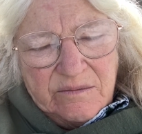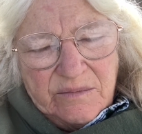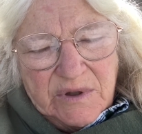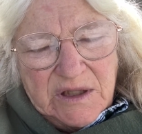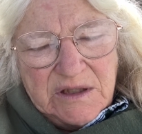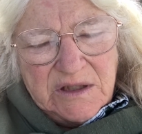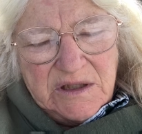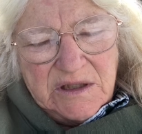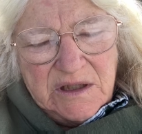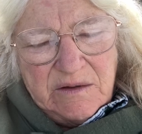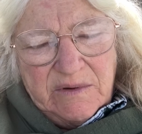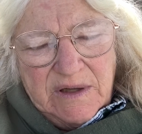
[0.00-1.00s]
Bless us
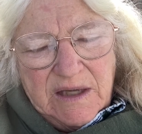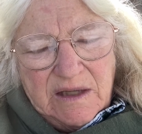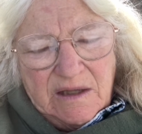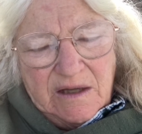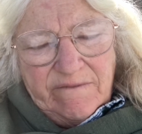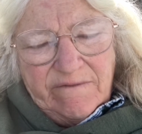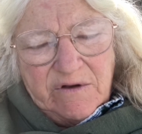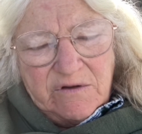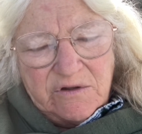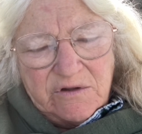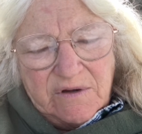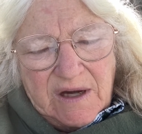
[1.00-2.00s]
that we can love
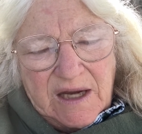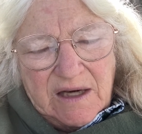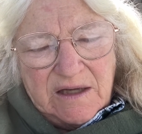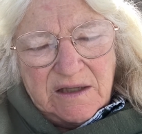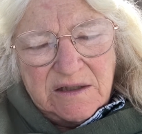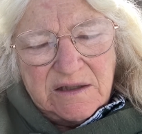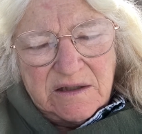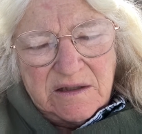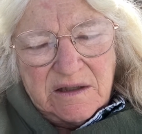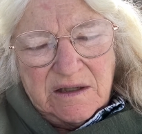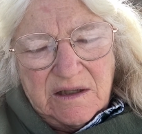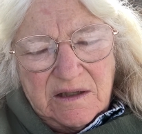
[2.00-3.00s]
those who hate us
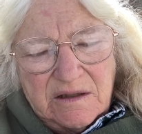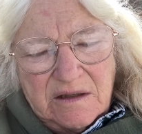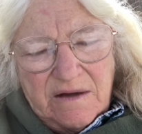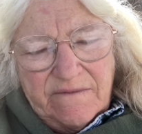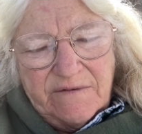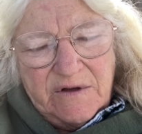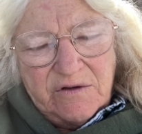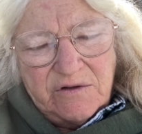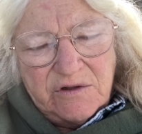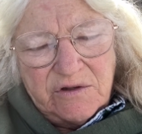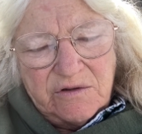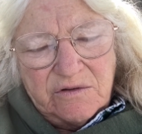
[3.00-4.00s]
and love
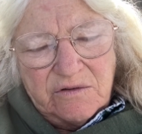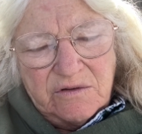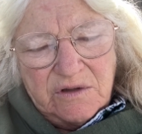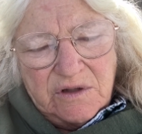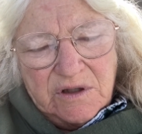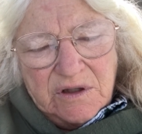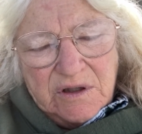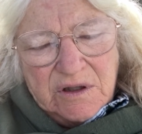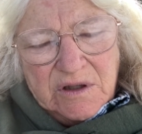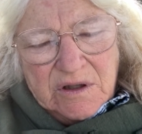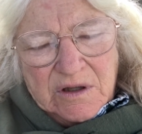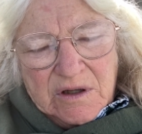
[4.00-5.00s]
those who
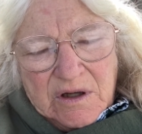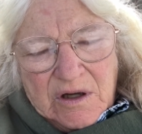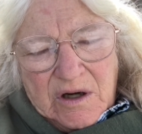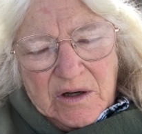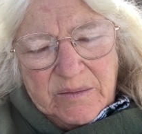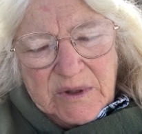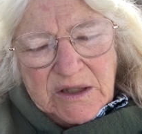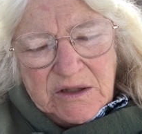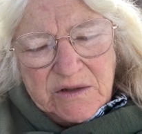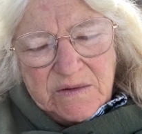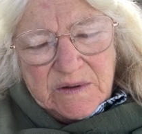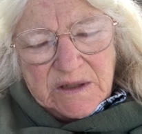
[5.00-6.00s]
are mean
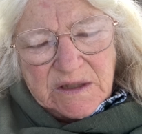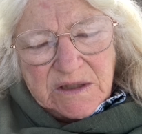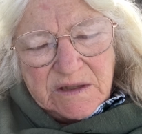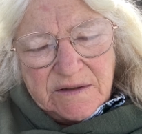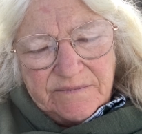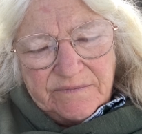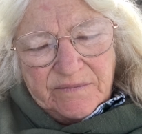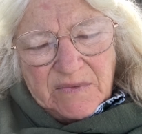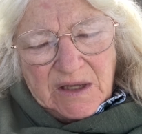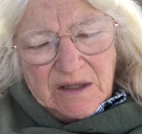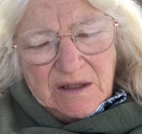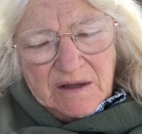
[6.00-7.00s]
to us
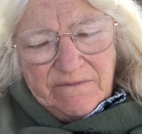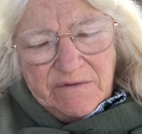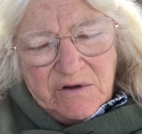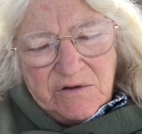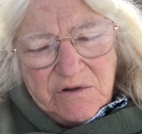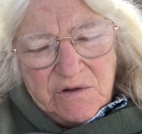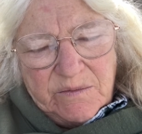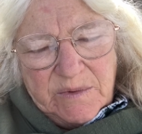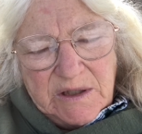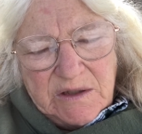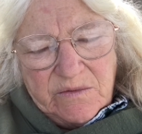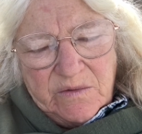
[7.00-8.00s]
and love those who are
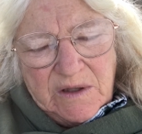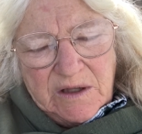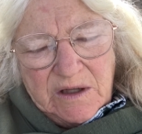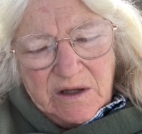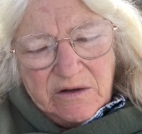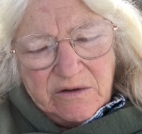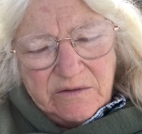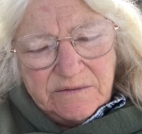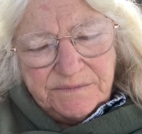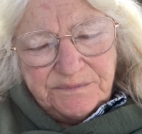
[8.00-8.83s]
mean to one another.